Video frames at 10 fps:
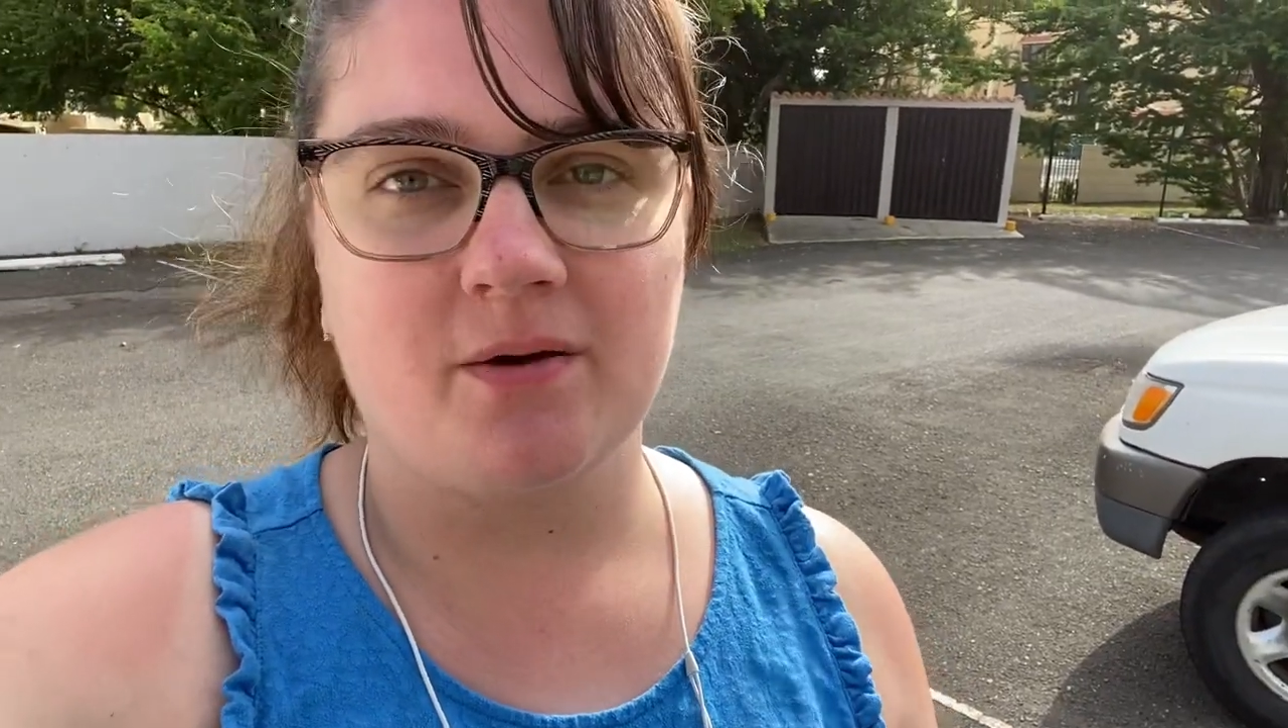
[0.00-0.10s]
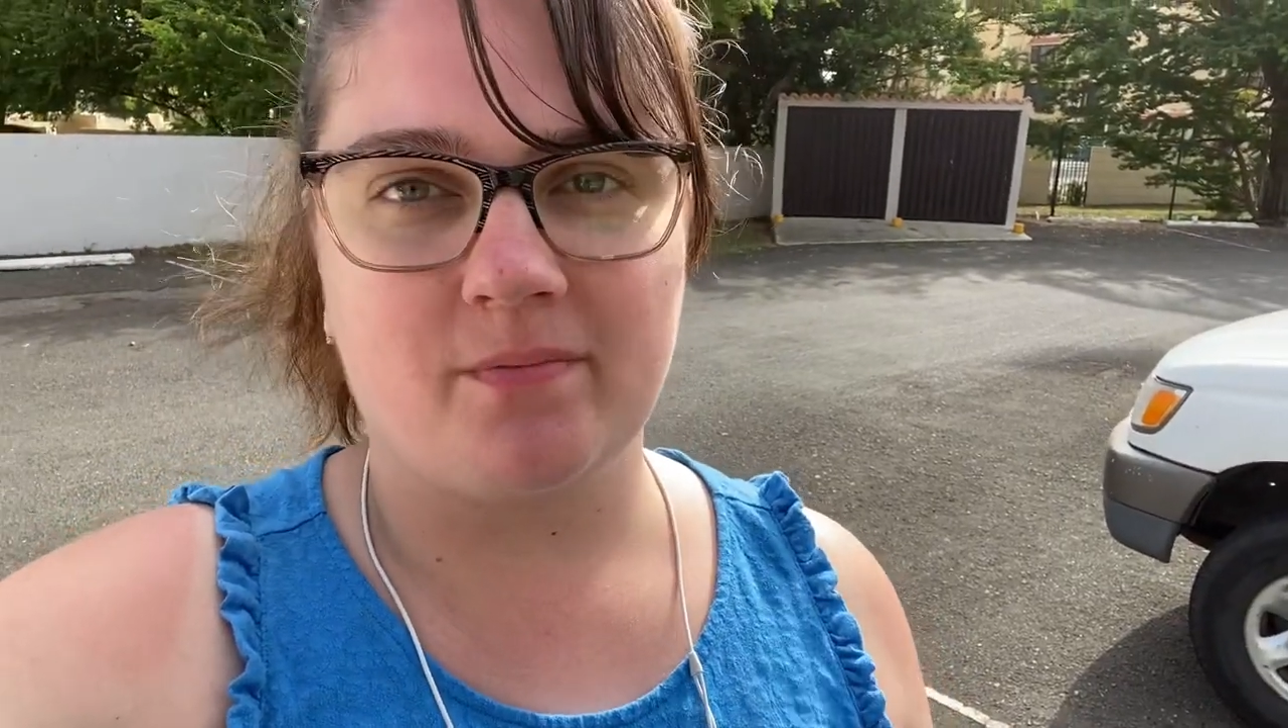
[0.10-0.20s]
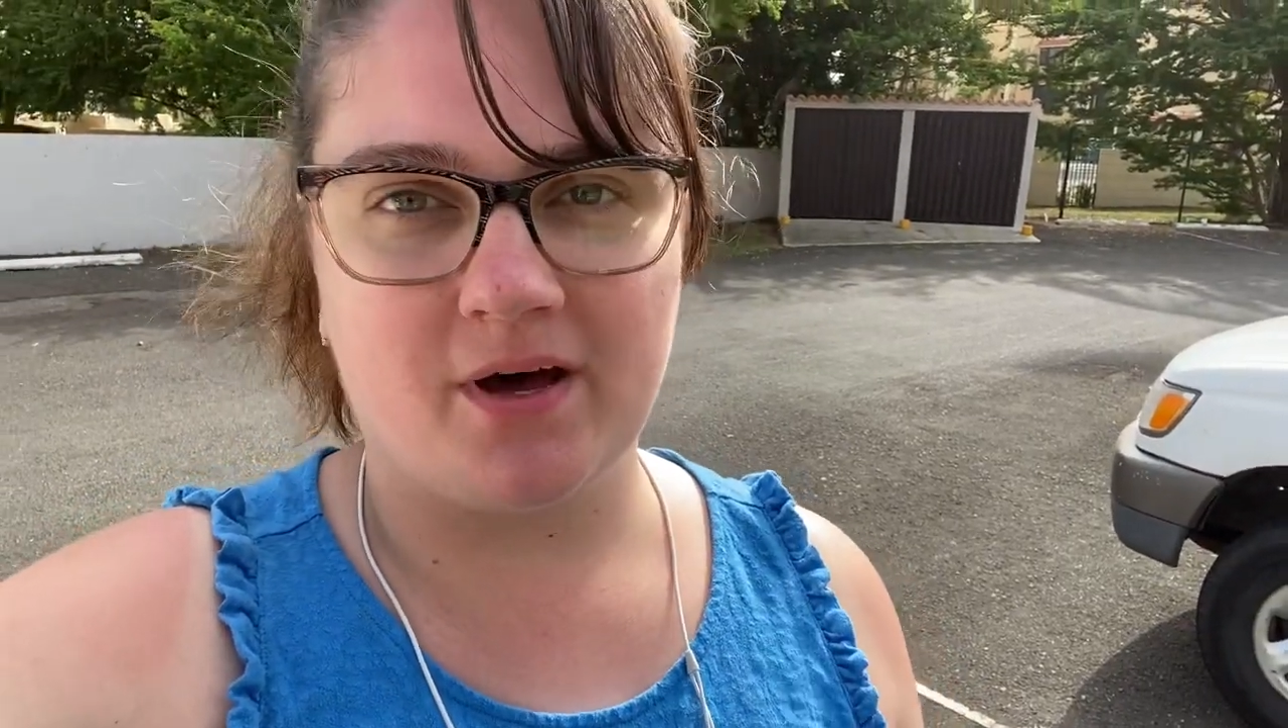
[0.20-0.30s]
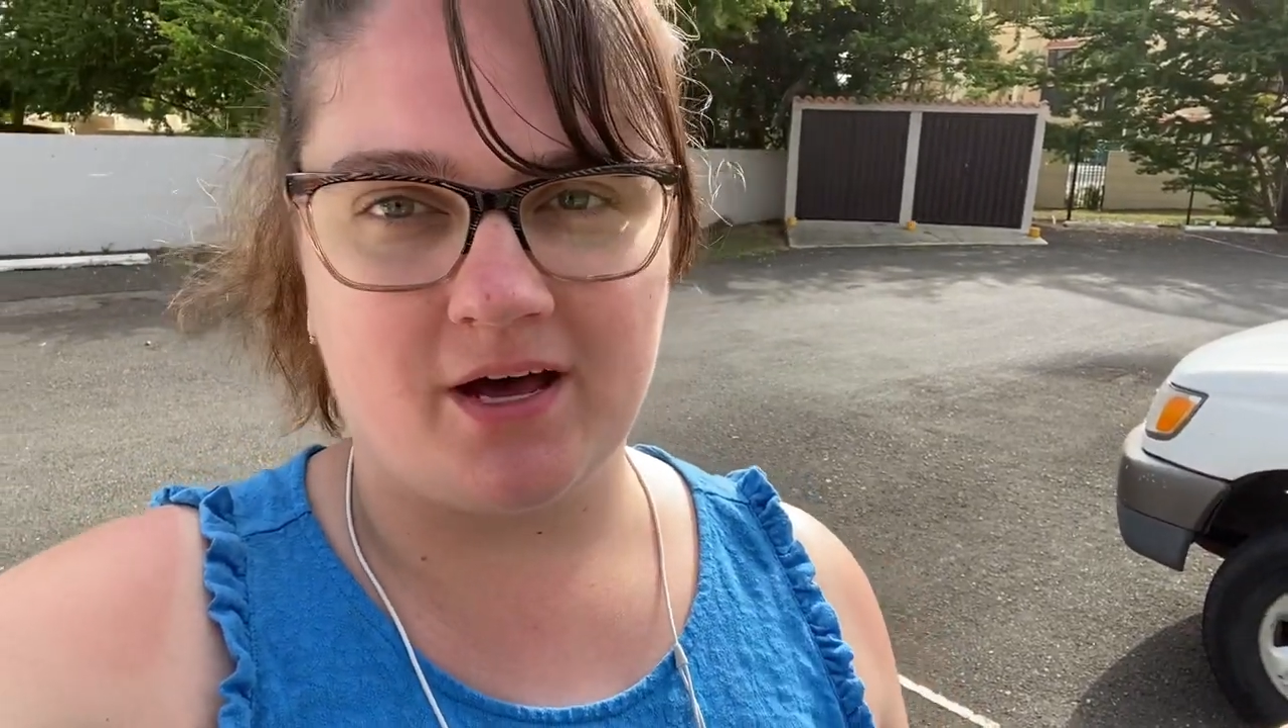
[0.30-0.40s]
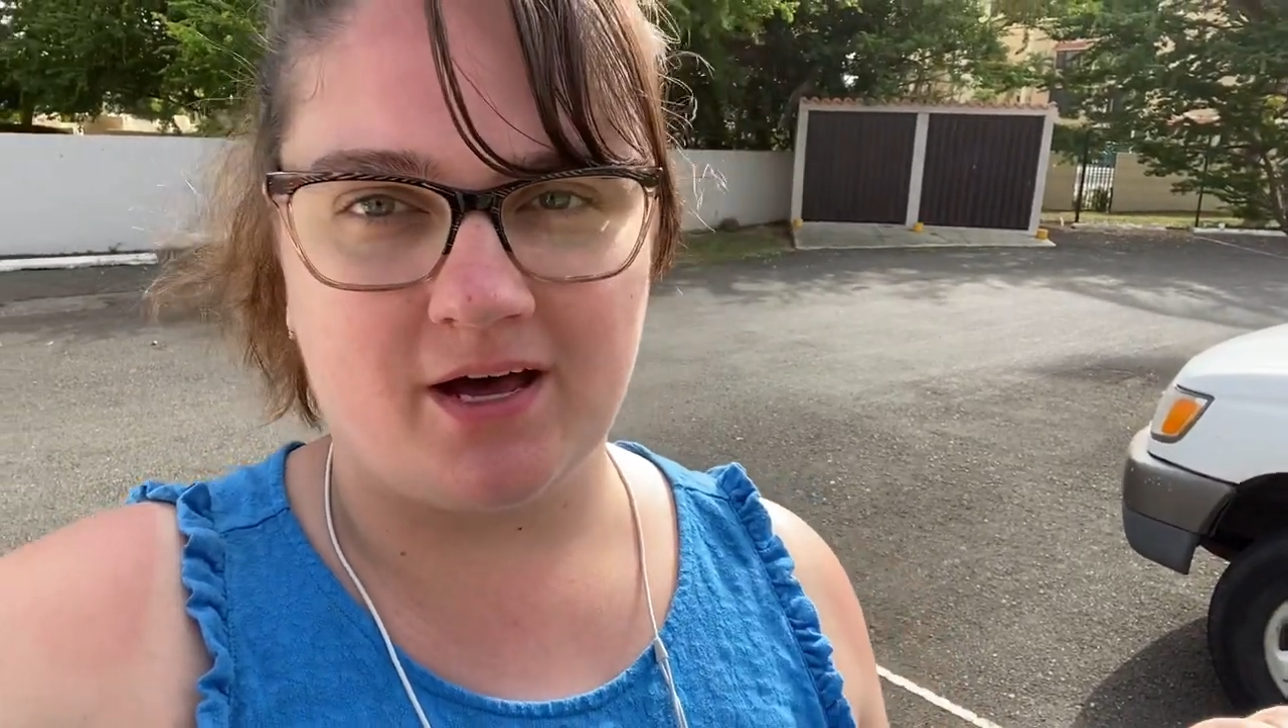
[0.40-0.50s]

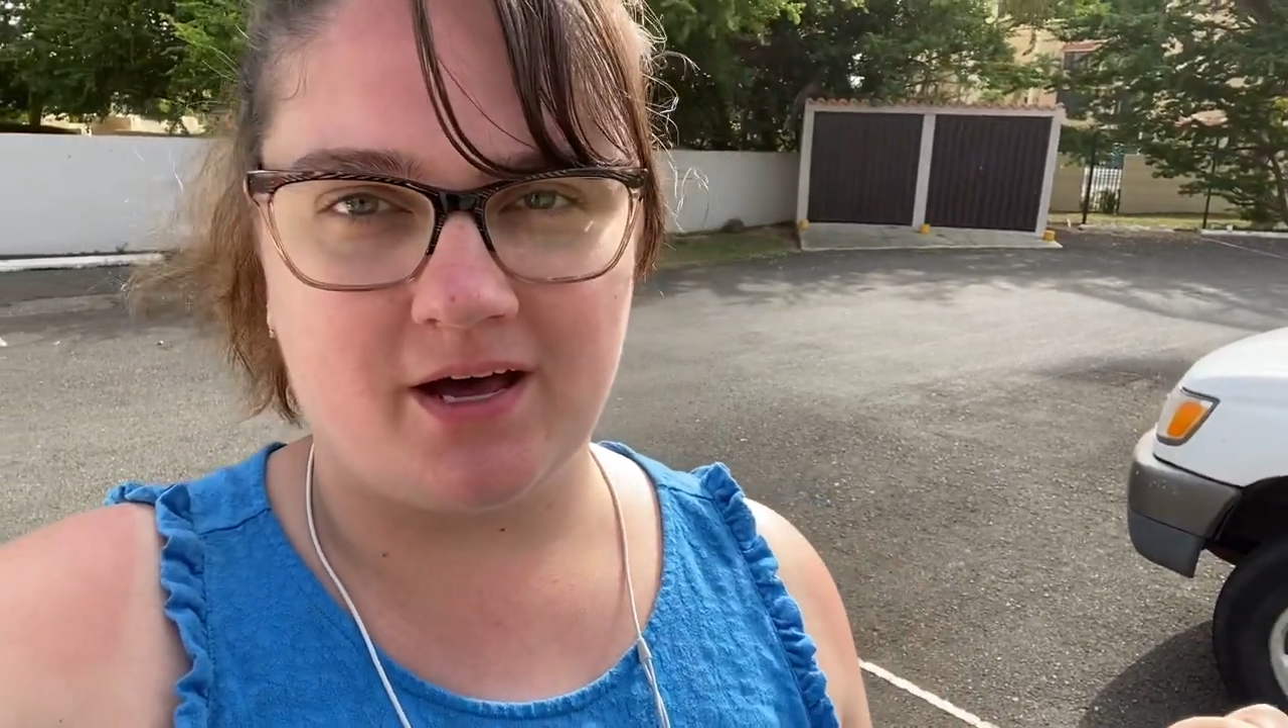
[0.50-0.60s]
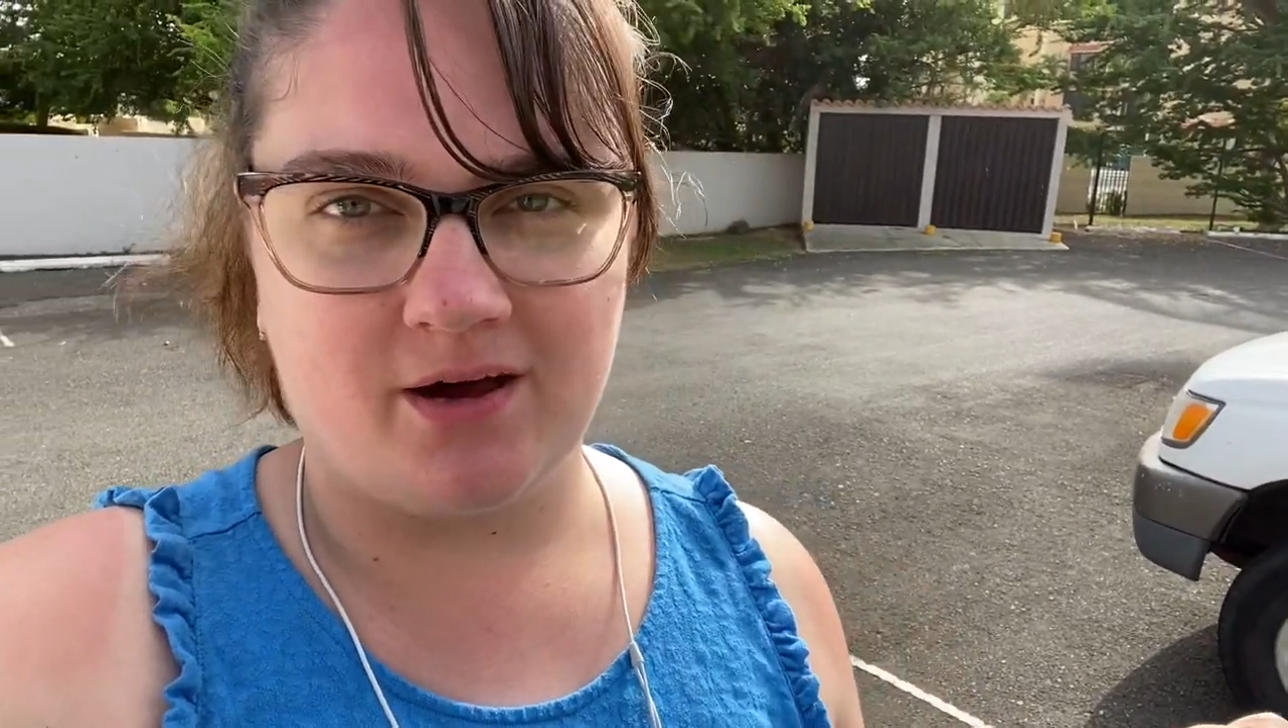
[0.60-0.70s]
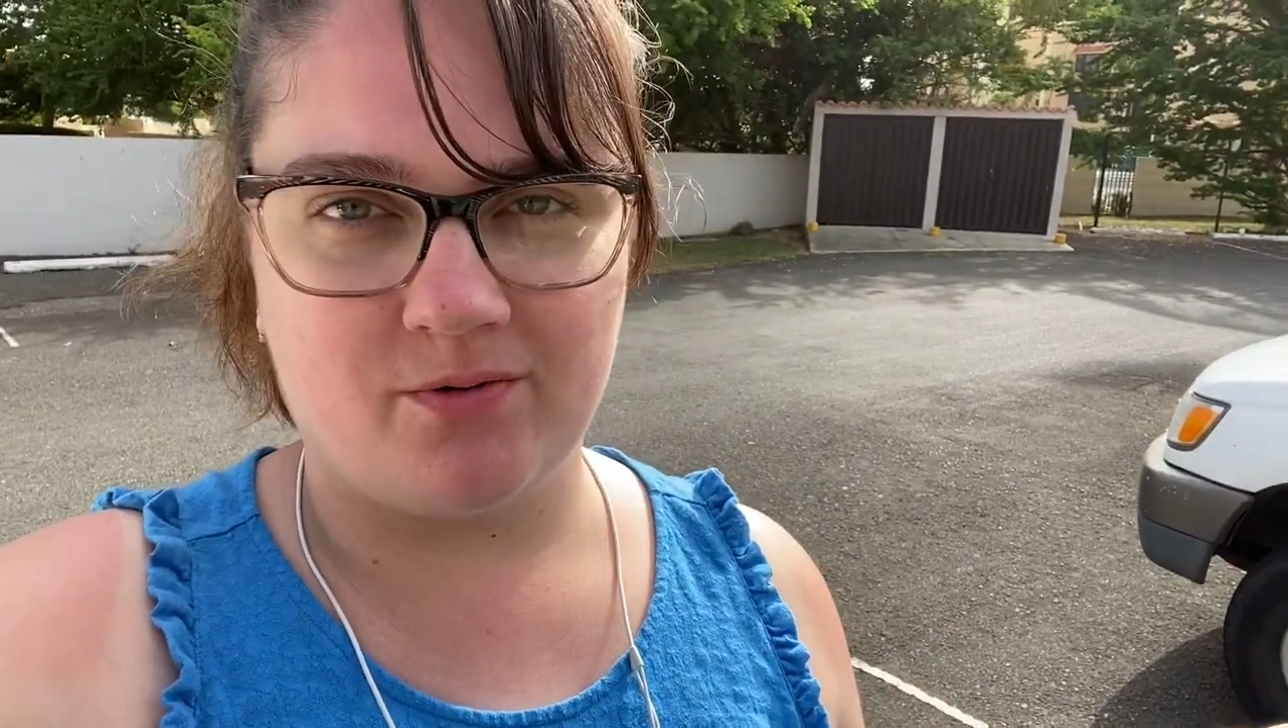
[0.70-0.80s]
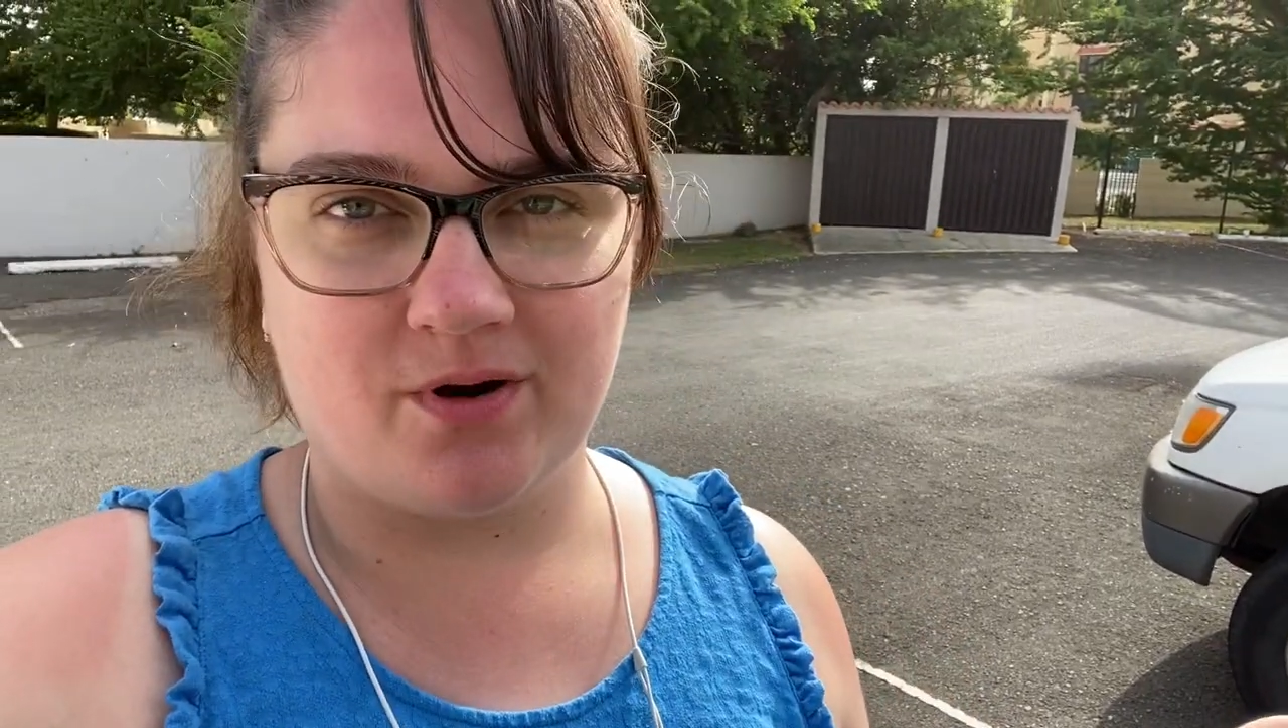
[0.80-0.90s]
but